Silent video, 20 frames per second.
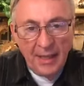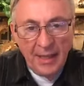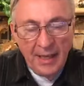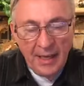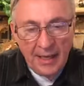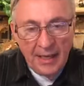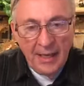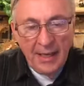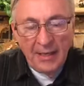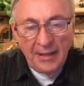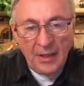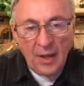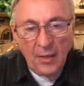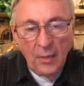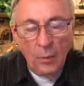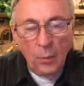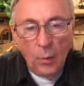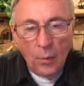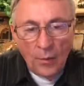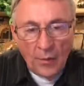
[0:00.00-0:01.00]
In
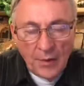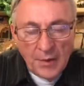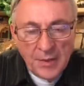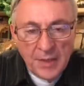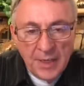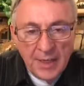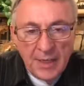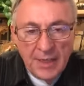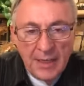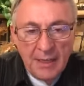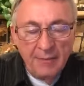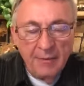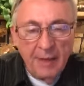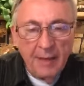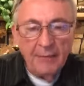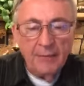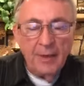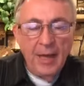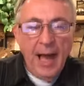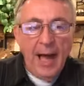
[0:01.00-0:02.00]
other words,
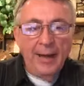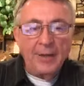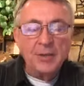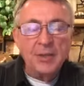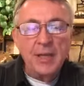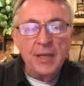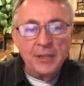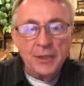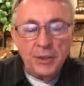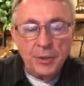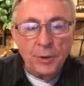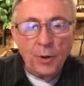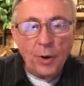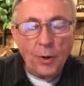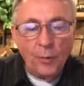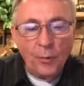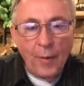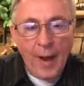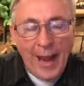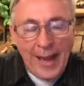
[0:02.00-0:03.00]
if God says you
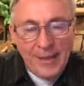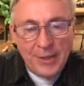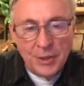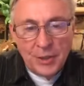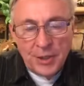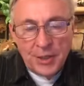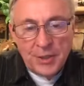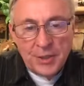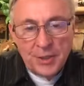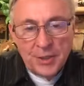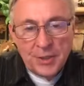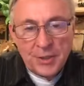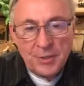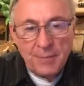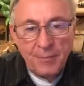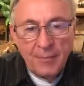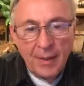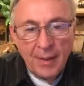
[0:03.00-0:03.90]
are righteous,